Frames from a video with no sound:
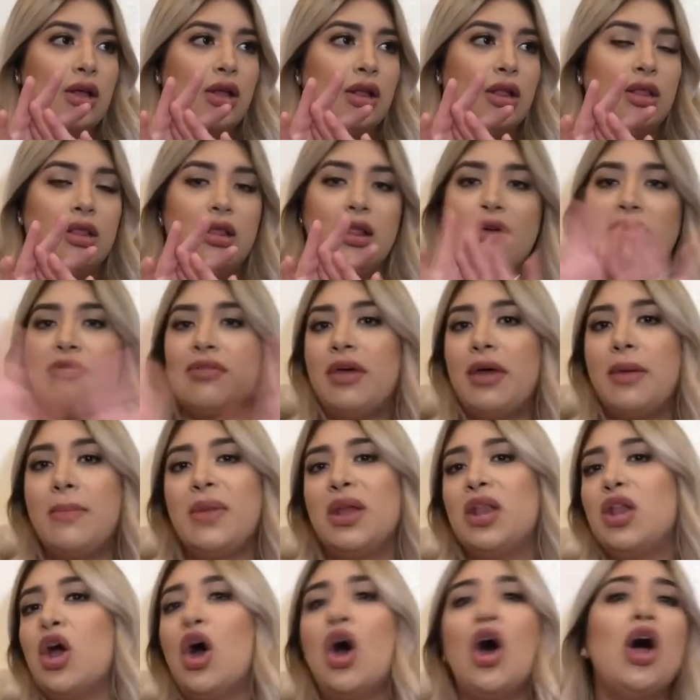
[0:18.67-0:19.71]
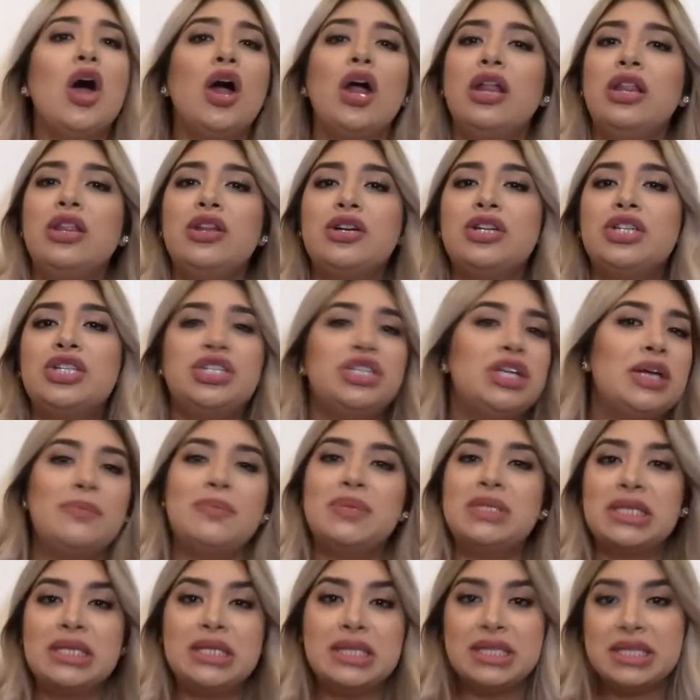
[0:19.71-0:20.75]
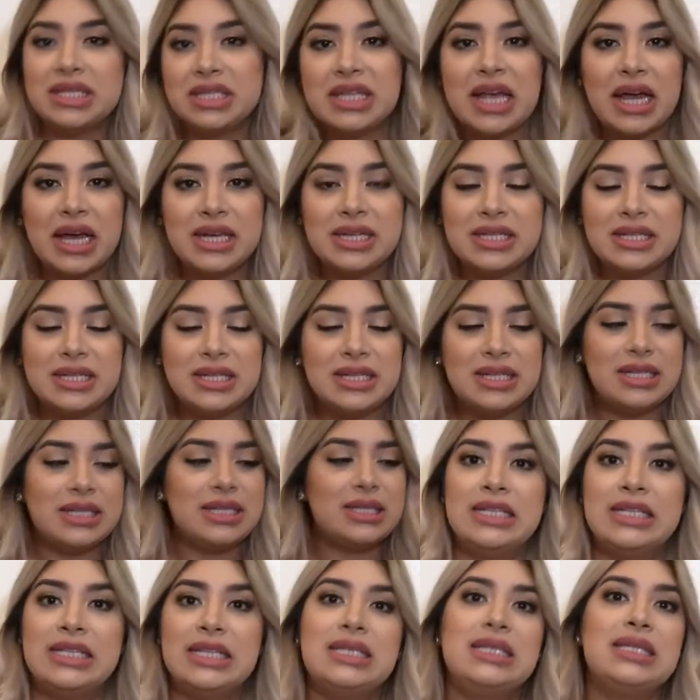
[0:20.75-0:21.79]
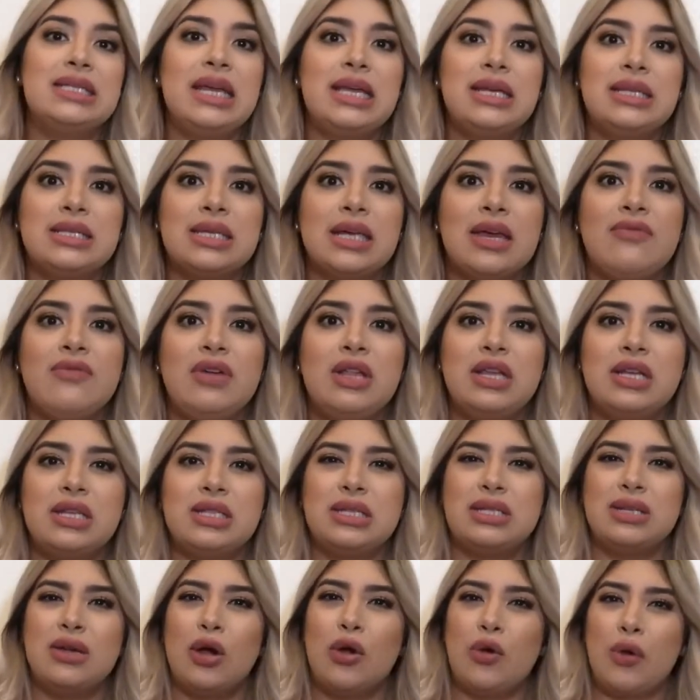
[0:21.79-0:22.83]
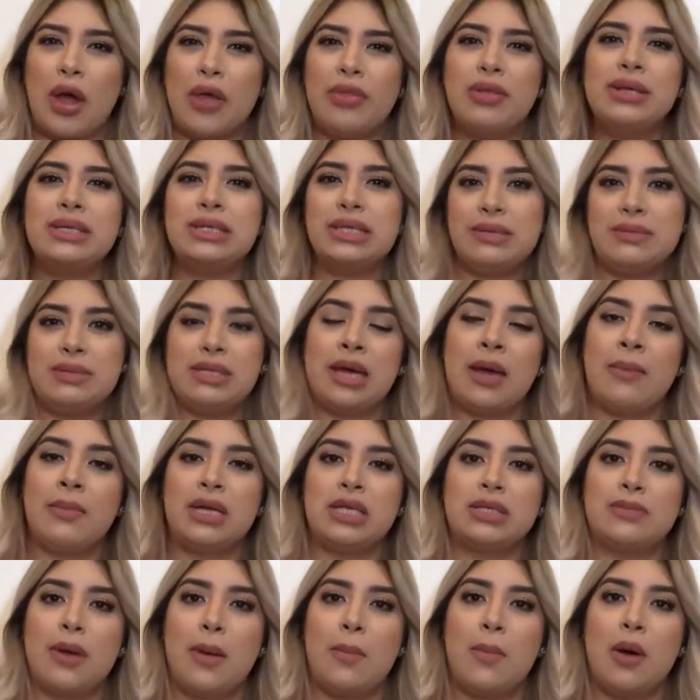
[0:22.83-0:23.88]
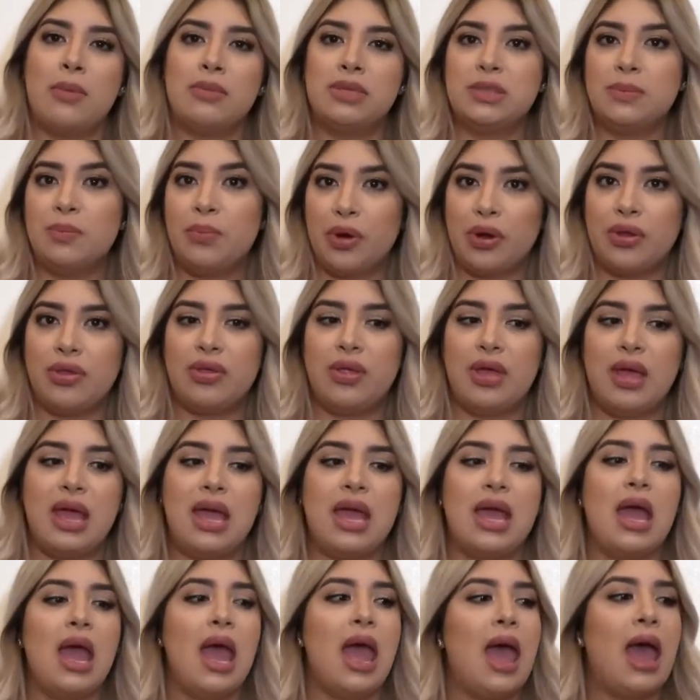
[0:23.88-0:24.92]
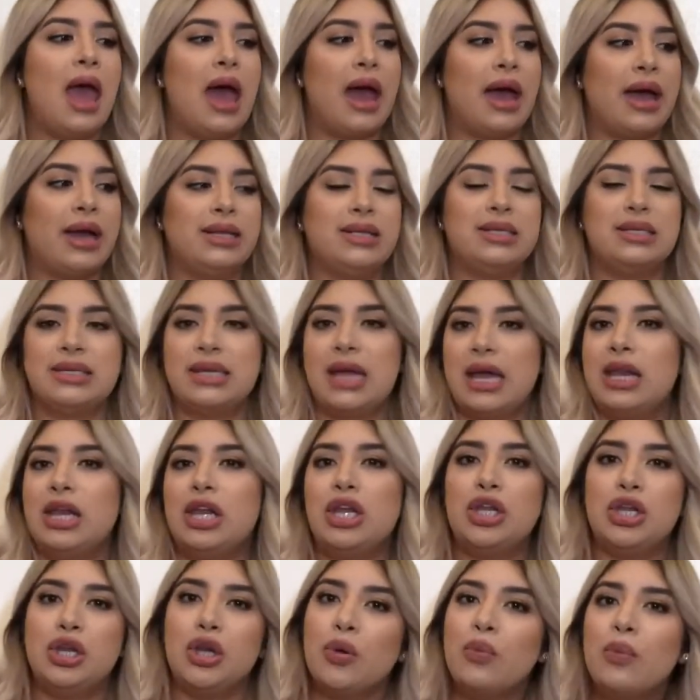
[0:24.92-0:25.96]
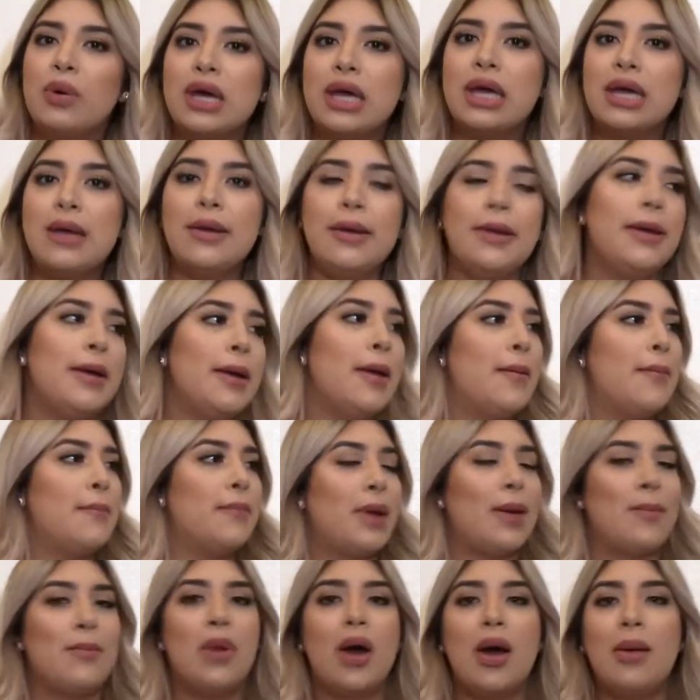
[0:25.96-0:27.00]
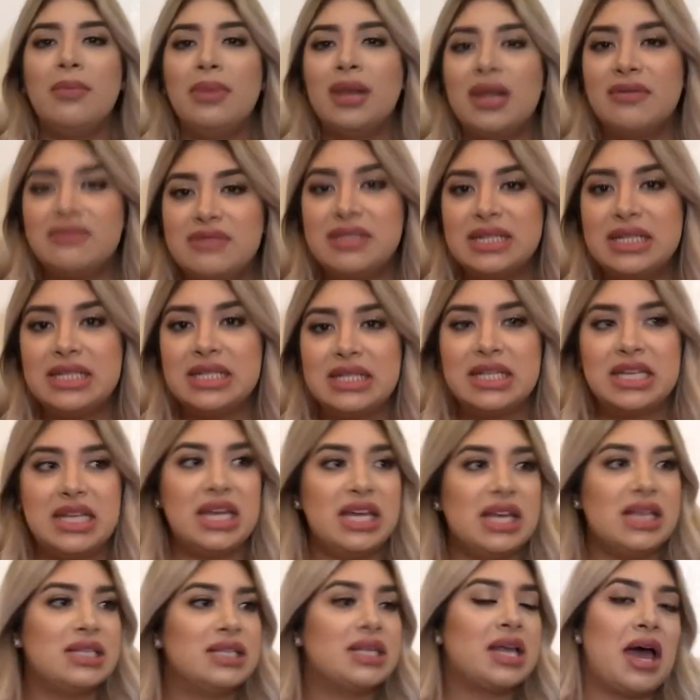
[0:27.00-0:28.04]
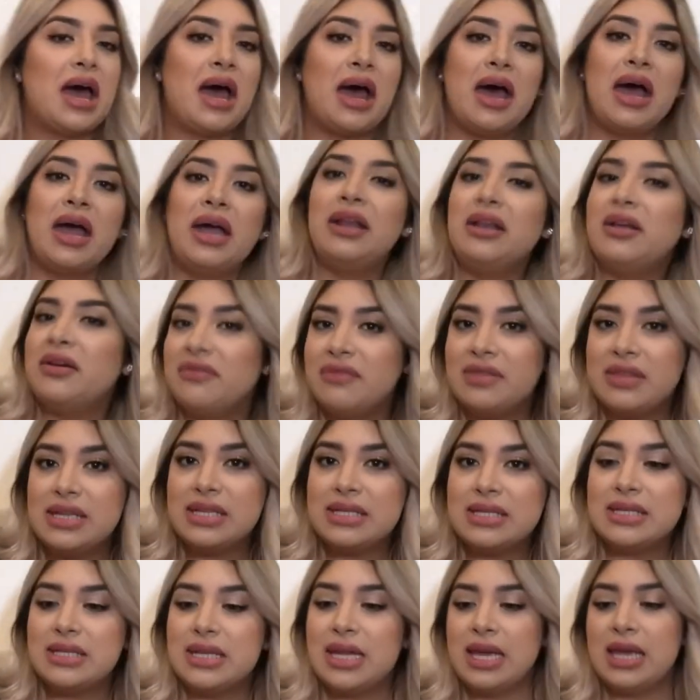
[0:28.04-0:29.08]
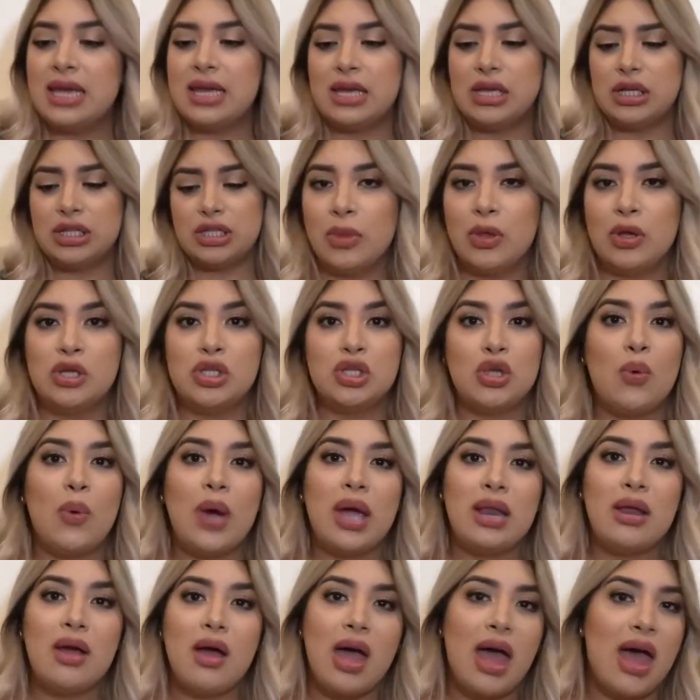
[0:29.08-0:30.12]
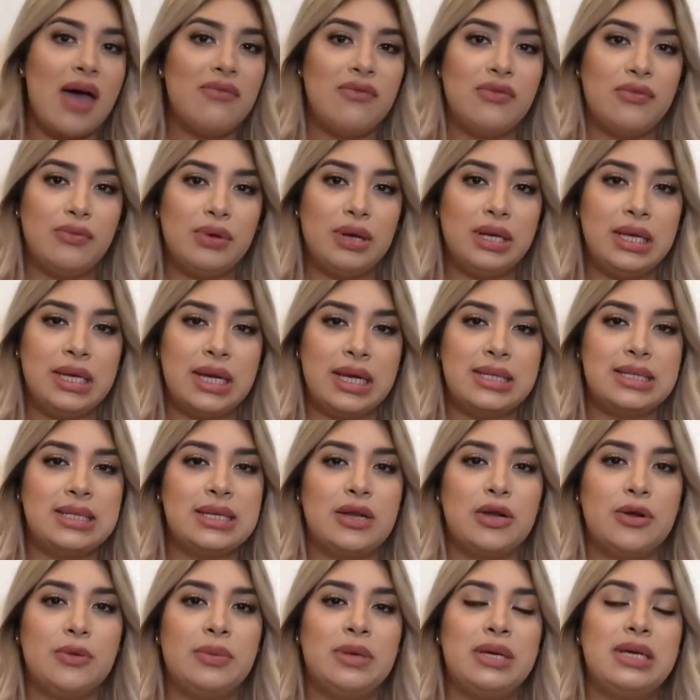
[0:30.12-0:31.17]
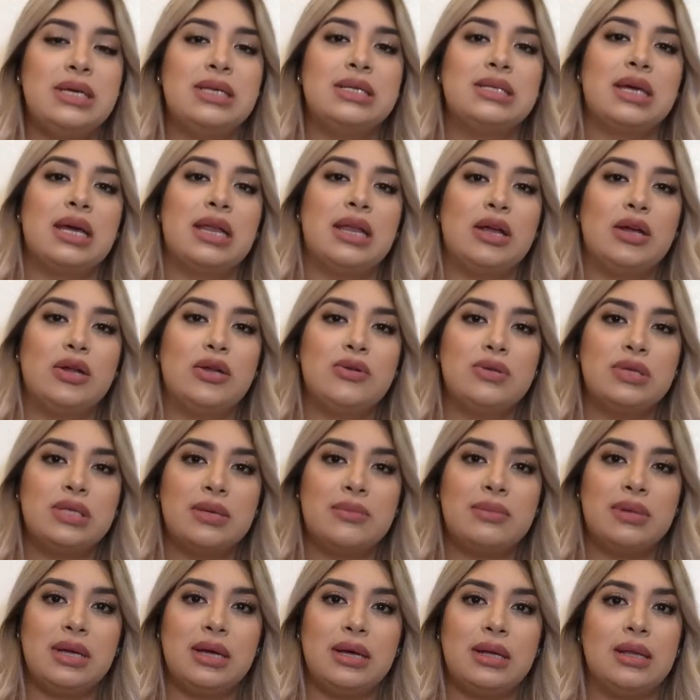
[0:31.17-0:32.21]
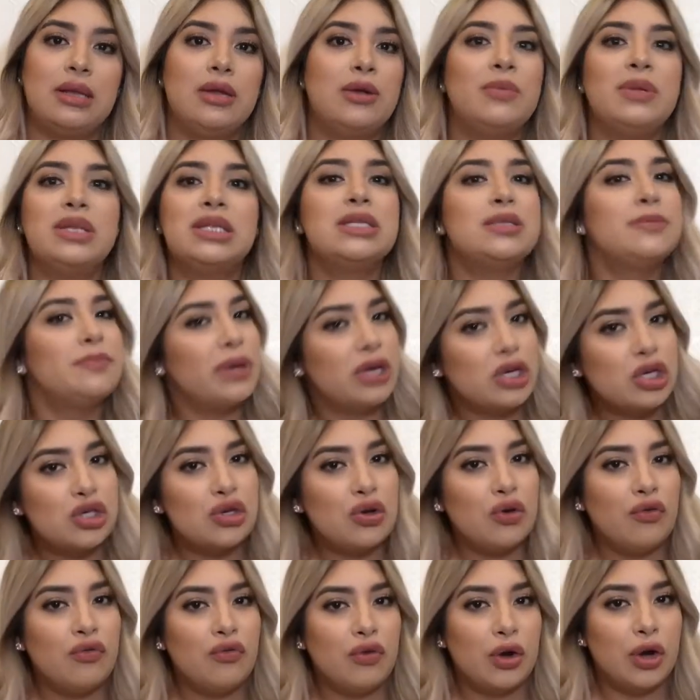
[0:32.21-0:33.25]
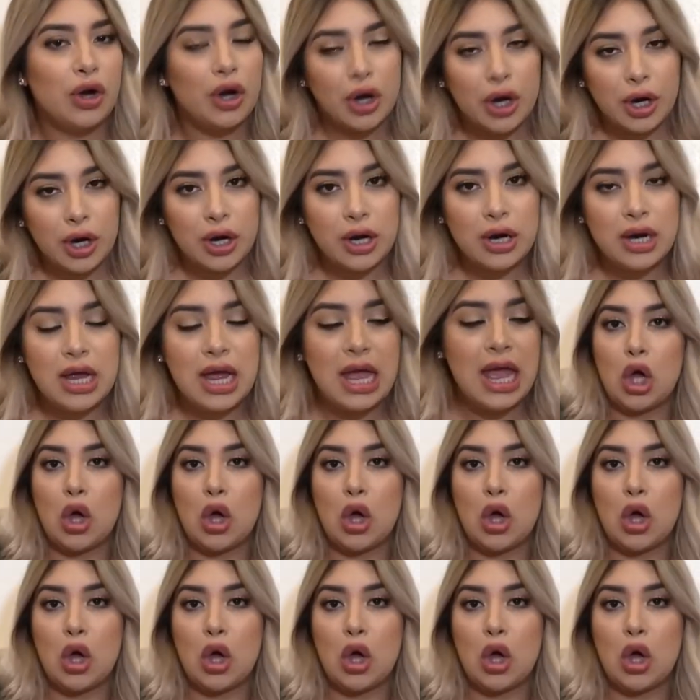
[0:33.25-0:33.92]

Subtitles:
love them in all their shapes and sizes. Since Thanksgiving is around the same time as my mom's birthday, I decided, you know what, my mom loves these things, I love these things, so why not have a really nice centerpiece and include something a little bit special for her.